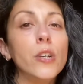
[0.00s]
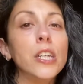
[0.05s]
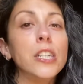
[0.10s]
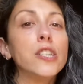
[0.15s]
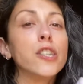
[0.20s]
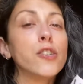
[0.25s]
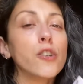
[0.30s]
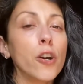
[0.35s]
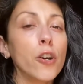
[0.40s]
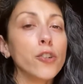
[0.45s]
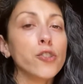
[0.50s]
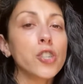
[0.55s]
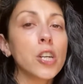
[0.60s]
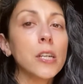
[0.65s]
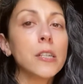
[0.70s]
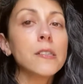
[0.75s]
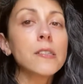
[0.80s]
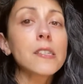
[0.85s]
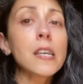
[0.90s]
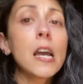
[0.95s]

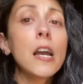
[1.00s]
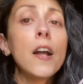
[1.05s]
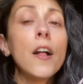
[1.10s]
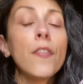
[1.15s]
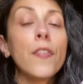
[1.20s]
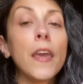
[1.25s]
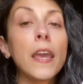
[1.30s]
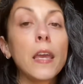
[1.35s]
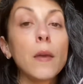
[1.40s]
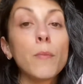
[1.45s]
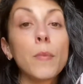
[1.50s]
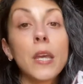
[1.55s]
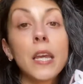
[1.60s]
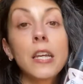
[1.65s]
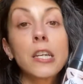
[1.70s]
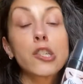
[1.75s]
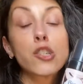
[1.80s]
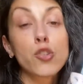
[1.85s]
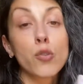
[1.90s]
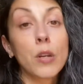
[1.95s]
detergents. They can be
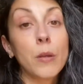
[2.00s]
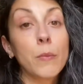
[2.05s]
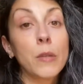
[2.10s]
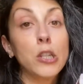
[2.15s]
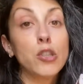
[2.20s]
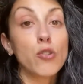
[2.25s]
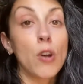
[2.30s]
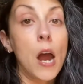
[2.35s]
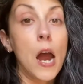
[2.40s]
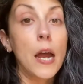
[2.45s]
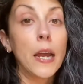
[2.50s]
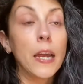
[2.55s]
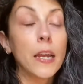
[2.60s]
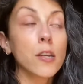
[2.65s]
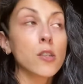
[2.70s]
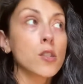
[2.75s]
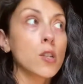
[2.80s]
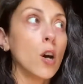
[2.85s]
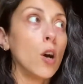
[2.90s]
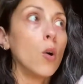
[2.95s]
extremely drying.
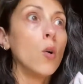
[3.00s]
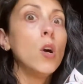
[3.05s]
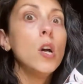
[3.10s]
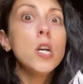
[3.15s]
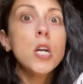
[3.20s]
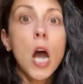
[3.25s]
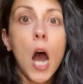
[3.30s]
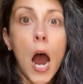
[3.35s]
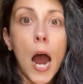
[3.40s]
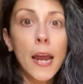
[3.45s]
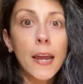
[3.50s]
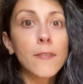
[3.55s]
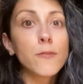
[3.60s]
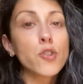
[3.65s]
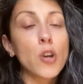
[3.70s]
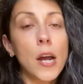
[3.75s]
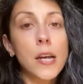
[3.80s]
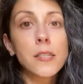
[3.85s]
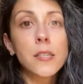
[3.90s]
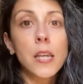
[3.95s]
So I have
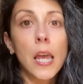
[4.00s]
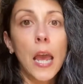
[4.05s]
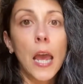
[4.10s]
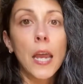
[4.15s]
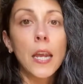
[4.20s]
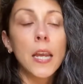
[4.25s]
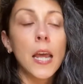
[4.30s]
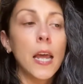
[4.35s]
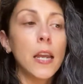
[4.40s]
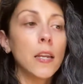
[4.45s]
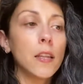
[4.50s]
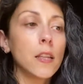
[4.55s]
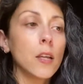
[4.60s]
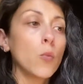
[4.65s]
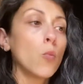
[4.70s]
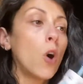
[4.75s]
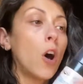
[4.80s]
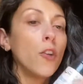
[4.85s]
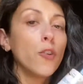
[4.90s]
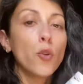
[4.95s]
dry skin, and
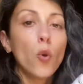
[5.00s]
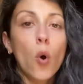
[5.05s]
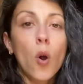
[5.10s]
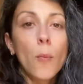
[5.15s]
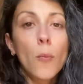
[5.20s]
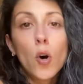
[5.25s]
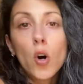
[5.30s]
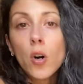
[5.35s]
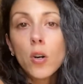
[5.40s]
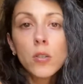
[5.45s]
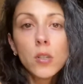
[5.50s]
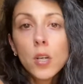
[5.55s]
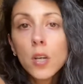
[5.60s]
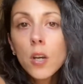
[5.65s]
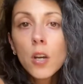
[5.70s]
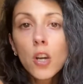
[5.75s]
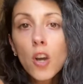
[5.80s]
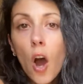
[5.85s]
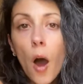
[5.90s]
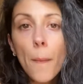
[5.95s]
normal
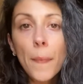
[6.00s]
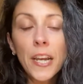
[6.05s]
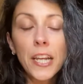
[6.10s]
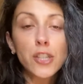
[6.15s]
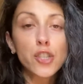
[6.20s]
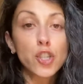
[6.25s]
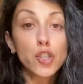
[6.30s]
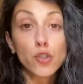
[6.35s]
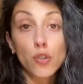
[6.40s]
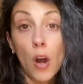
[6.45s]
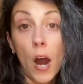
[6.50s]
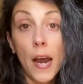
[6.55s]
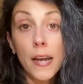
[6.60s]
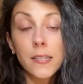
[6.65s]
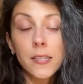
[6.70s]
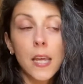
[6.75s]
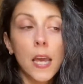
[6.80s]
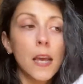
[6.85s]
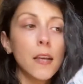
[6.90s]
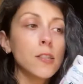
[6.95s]
combination dry
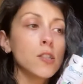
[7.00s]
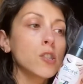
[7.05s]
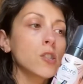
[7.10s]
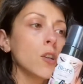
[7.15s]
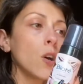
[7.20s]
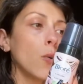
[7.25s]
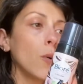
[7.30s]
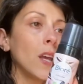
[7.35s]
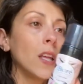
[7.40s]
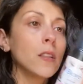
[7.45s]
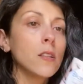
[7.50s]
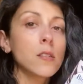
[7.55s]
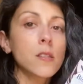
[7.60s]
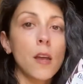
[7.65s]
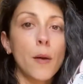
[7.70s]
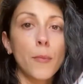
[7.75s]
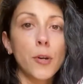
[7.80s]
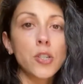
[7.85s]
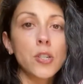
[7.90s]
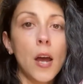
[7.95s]
skin. So in the
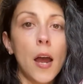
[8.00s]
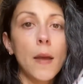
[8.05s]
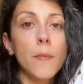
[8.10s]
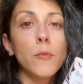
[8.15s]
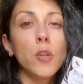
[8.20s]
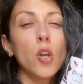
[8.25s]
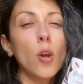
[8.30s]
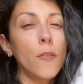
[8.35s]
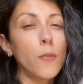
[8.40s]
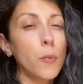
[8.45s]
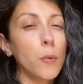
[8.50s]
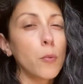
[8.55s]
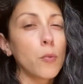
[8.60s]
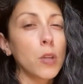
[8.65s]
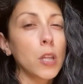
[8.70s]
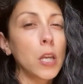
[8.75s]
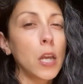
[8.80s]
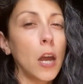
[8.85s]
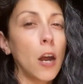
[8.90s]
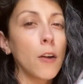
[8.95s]
summertime, you have to be
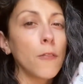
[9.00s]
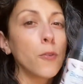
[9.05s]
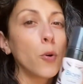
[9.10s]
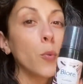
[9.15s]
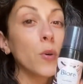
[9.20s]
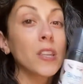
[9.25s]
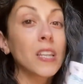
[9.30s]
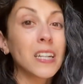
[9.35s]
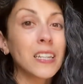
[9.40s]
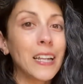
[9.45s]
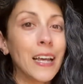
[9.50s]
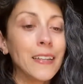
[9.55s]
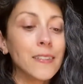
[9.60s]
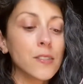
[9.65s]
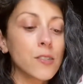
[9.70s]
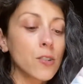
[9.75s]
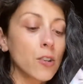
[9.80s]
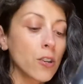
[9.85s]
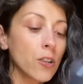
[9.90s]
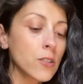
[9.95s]
really careful with
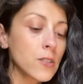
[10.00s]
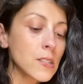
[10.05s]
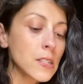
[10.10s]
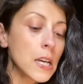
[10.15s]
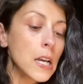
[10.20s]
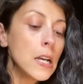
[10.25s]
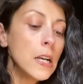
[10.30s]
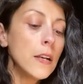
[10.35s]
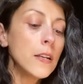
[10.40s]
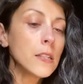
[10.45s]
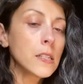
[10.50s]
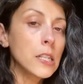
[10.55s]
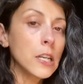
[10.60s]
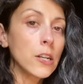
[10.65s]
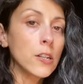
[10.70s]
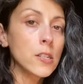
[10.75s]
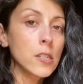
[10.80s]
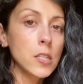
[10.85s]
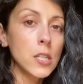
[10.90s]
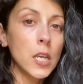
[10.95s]
cleansers.
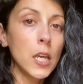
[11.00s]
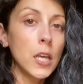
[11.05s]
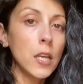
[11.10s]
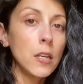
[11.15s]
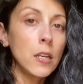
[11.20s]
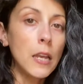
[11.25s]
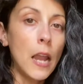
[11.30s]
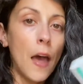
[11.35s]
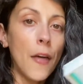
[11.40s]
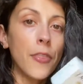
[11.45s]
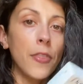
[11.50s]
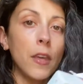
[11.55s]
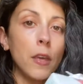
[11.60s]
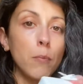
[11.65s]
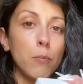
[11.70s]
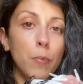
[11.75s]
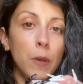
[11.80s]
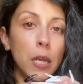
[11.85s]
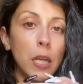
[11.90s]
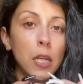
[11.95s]
Seriously, nothing
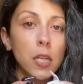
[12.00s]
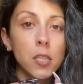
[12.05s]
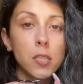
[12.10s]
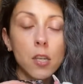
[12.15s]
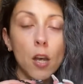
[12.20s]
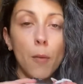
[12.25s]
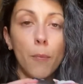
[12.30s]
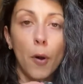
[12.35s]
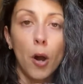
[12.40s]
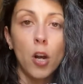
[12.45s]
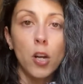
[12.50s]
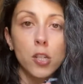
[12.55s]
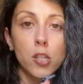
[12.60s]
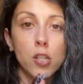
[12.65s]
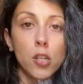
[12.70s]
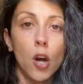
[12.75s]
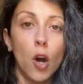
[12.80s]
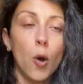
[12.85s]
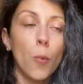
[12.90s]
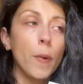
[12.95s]
beats a bar of
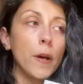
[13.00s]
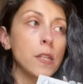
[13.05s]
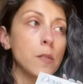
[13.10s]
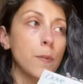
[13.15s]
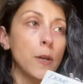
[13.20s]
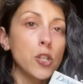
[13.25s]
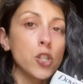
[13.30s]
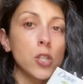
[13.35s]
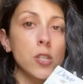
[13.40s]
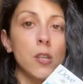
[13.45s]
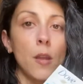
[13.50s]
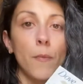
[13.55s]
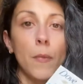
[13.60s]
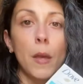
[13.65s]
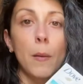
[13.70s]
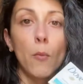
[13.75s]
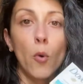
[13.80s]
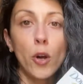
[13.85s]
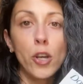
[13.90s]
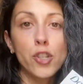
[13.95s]
soap, especially
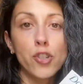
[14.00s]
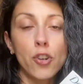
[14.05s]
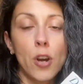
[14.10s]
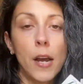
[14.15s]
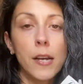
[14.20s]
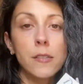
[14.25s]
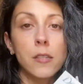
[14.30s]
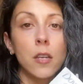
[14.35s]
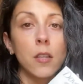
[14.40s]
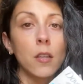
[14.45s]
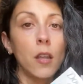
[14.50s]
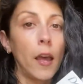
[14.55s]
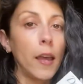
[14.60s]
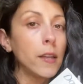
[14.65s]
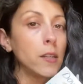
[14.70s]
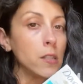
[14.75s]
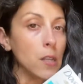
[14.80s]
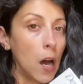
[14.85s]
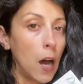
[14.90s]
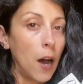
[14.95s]
something moisturizing
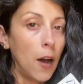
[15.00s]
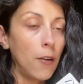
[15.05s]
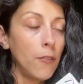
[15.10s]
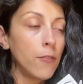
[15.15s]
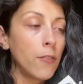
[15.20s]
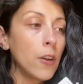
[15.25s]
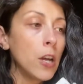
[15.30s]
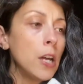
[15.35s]
like Dove.